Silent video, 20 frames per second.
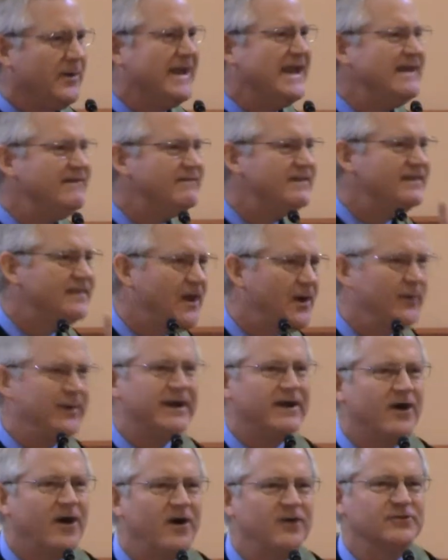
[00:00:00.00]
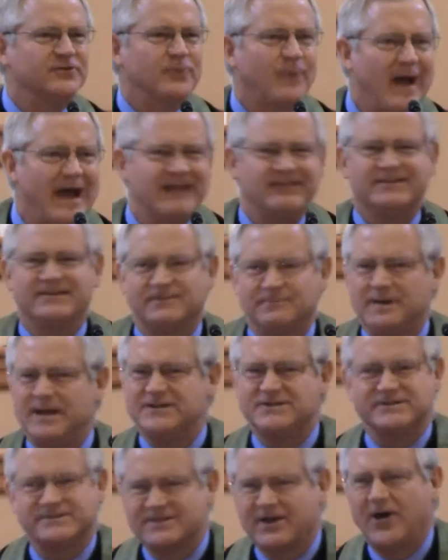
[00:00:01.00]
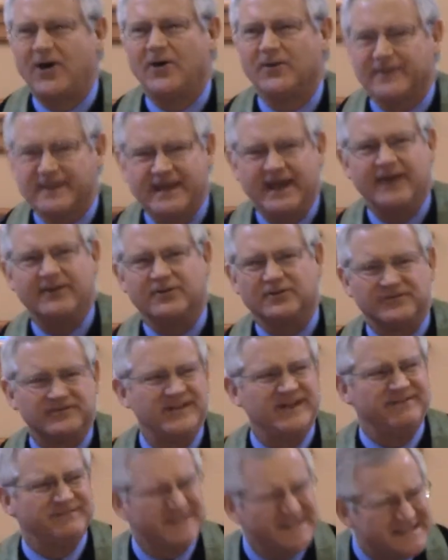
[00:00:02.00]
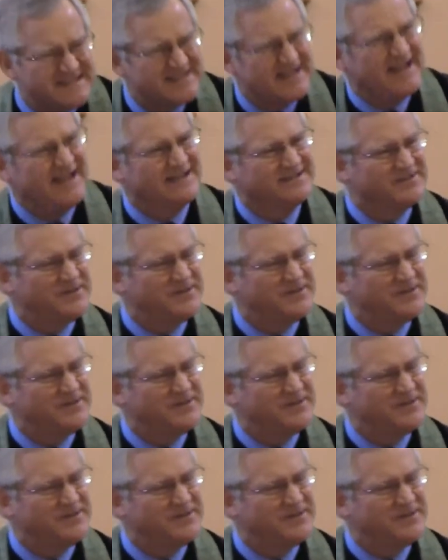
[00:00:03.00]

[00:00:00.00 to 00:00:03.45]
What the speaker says: Even though it cost twice as much as all the others, 50 cents.